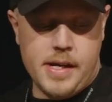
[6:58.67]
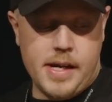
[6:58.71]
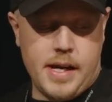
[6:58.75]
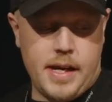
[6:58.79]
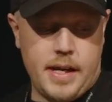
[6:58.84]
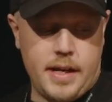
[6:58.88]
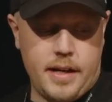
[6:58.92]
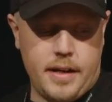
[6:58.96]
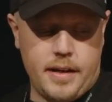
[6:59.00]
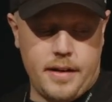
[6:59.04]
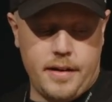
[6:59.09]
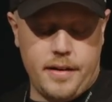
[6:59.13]

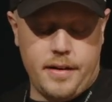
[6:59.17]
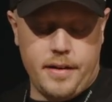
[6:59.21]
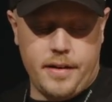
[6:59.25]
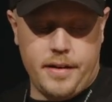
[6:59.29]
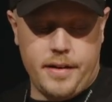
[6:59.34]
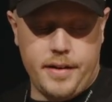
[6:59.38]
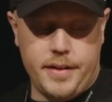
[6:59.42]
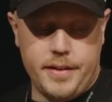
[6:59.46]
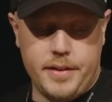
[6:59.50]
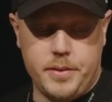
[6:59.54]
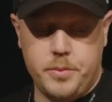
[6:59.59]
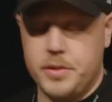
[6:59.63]
And
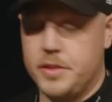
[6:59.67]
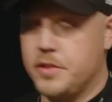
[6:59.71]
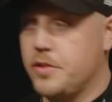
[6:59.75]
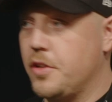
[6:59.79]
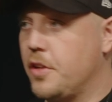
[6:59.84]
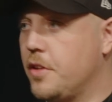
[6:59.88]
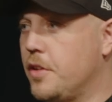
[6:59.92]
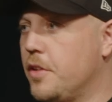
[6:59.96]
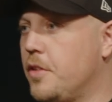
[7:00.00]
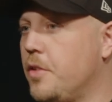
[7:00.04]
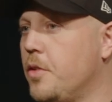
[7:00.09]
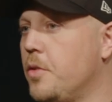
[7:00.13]
we
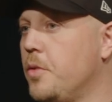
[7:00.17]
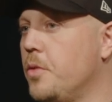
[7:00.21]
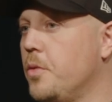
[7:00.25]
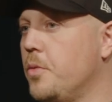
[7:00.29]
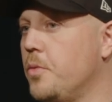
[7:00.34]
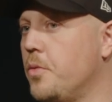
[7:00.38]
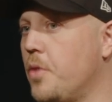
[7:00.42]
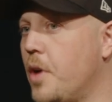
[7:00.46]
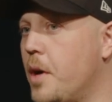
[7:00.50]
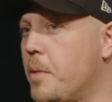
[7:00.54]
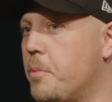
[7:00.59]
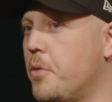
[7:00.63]
started to do
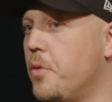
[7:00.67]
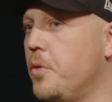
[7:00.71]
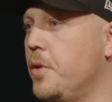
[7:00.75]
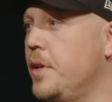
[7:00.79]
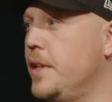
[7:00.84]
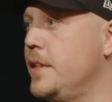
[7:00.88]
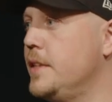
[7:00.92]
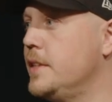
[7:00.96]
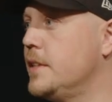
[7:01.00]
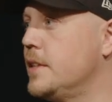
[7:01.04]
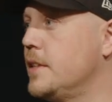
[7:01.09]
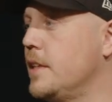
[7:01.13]

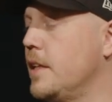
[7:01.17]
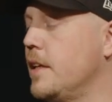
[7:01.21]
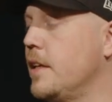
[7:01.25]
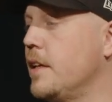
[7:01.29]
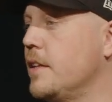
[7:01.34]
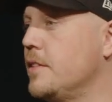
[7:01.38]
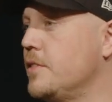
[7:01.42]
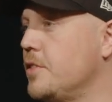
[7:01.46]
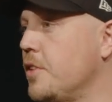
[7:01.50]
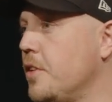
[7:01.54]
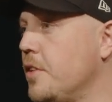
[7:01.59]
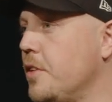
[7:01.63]
robberies, and I
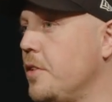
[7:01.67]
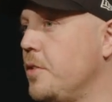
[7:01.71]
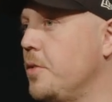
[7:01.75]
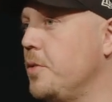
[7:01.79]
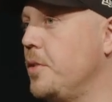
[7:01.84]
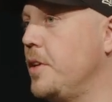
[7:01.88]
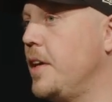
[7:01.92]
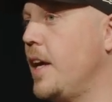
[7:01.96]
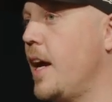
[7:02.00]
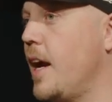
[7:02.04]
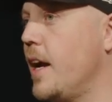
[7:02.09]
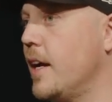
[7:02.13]
started to
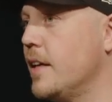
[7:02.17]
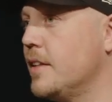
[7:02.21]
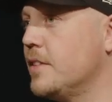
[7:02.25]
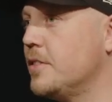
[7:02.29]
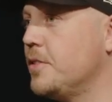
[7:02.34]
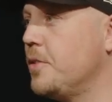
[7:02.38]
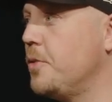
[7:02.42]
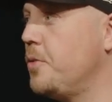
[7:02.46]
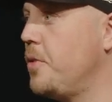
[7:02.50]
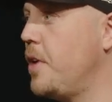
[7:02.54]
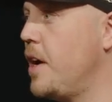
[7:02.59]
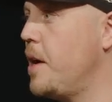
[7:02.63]

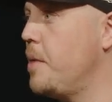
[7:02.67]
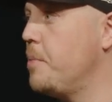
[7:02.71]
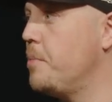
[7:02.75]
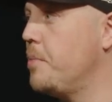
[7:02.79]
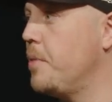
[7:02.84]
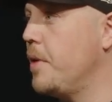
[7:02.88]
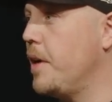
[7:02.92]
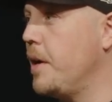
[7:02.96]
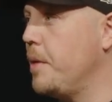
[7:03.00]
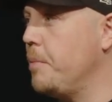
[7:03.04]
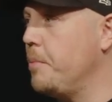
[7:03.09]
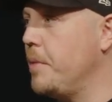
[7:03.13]
gangster rap.
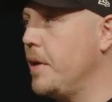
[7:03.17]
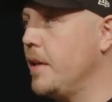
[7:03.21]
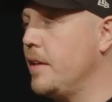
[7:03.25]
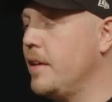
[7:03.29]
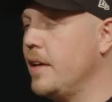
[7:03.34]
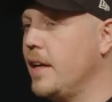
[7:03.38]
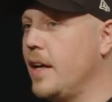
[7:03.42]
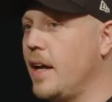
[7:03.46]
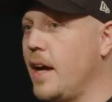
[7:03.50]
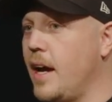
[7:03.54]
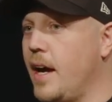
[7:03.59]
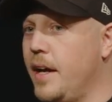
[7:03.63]
I met the
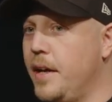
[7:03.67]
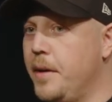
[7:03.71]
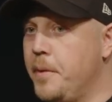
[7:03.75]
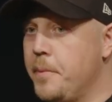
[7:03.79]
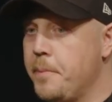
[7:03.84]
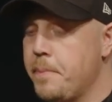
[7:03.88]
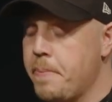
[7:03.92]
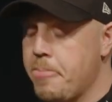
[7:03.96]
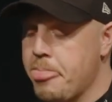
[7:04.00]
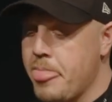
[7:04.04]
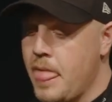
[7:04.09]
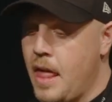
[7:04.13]
guy.
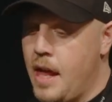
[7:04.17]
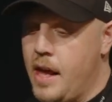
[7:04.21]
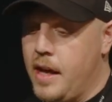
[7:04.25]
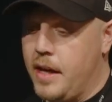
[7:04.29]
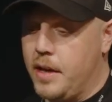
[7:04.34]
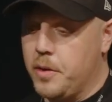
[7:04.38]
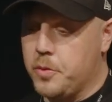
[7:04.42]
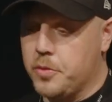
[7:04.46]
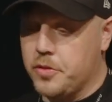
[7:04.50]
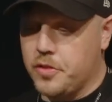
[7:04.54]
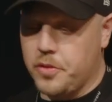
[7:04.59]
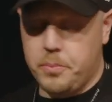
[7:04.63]

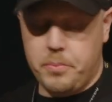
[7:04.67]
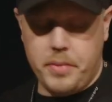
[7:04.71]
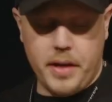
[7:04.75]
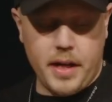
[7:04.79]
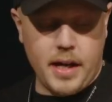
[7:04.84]
It was a big